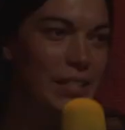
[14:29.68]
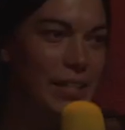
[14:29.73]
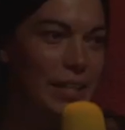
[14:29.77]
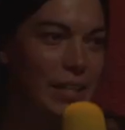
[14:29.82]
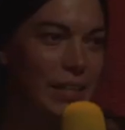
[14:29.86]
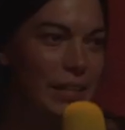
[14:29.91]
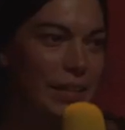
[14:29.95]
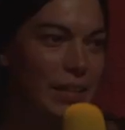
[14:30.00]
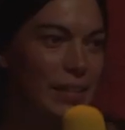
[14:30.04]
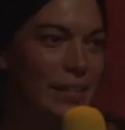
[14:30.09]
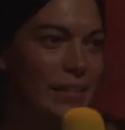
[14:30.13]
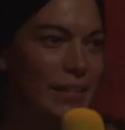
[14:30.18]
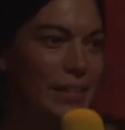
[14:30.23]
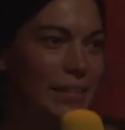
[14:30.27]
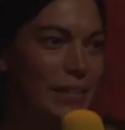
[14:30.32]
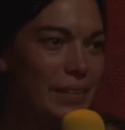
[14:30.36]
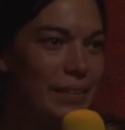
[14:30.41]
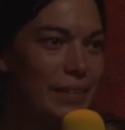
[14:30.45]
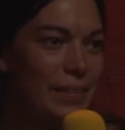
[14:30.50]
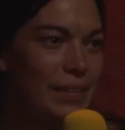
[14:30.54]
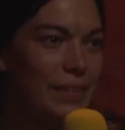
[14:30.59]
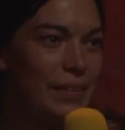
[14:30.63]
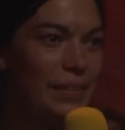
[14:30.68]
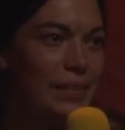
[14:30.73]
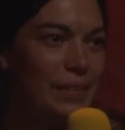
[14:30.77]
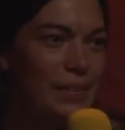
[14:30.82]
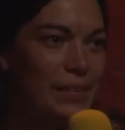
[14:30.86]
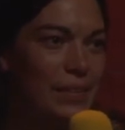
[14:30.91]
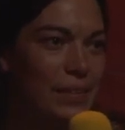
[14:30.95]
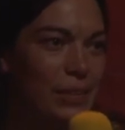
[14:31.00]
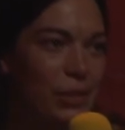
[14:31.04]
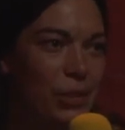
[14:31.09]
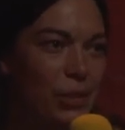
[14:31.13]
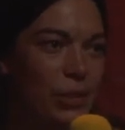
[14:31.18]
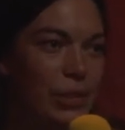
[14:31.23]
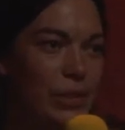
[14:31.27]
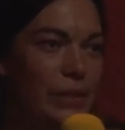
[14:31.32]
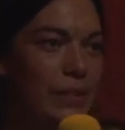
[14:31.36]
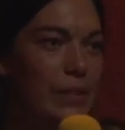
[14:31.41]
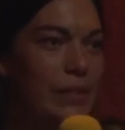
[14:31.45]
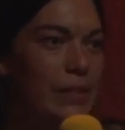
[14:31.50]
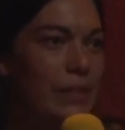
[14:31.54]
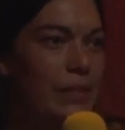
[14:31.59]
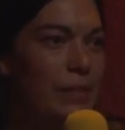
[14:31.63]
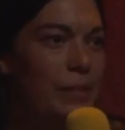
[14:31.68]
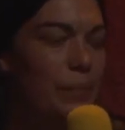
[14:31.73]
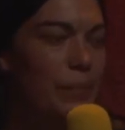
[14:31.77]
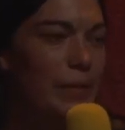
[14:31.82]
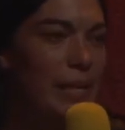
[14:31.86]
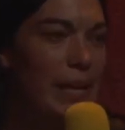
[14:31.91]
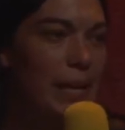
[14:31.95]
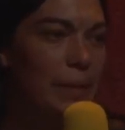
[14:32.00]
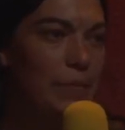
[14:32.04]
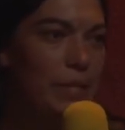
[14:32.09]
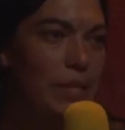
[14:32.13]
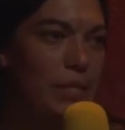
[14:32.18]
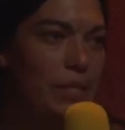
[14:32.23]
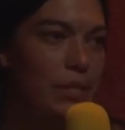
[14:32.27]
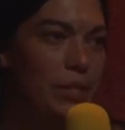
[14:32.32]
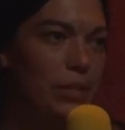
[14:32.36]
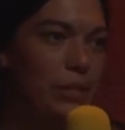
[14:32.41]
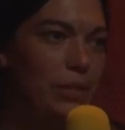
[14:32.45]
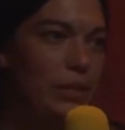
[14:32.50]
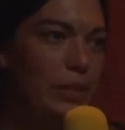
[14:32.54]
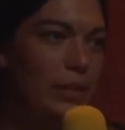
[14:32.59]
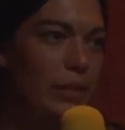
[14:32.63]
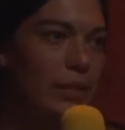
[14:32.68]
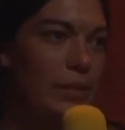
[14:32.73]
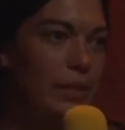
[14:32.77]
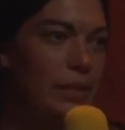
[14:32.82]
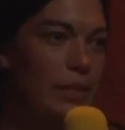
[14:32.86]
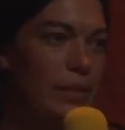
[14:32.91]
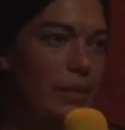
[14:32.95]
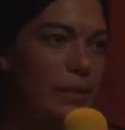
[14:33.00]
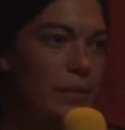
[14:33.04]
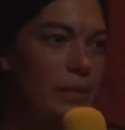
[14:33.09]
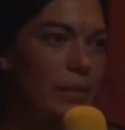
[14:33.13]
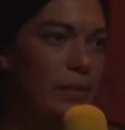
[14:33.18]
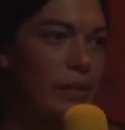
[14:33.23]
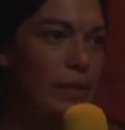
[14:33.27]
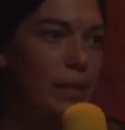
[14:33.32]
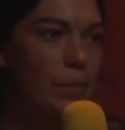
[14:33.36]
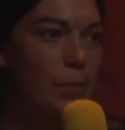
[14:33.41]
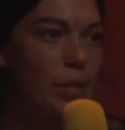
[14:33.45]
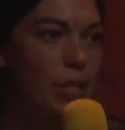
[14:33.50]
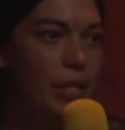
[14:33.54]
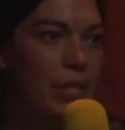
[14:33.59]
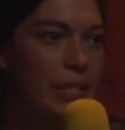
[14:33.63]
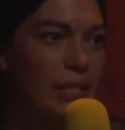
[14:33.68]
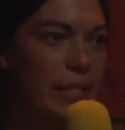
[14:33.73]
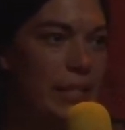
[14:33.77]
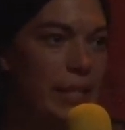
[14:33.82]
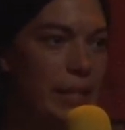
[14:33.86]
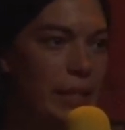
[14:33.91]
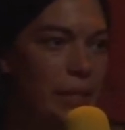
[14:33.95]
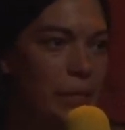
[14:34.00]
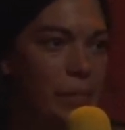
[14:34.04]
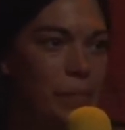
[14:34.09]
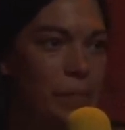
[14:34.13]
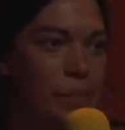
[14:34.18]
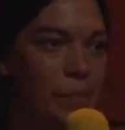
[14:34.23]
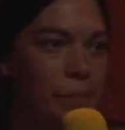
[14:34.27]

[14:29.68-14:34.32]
start a school, a primary school in a community?